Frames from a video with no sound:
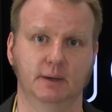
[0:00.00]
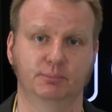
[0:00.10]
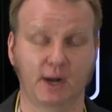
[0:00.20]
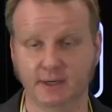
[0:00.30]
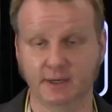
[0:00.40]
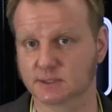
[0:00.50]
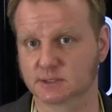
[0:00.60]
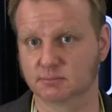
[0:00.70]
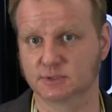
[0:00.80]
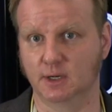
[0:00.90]
products.
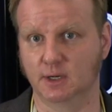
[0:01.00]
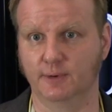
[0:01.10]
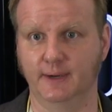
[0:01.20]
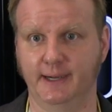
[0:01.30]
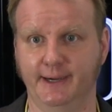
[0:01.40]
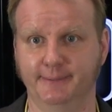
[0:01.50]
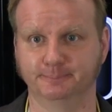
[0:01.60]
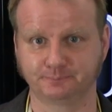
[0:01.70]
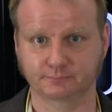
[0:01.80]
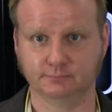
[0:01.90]
So
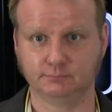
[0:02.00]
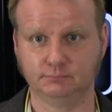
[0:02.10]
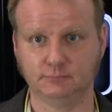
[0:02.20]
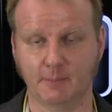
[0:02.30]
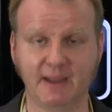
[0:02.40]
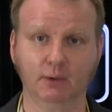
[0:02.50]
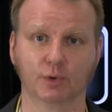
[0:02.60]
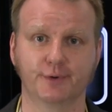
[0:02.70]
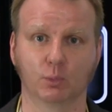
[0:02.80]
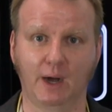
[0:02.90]
make it
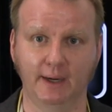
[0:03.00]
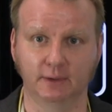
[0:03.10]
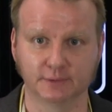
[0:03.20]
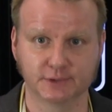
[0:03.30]
worth your while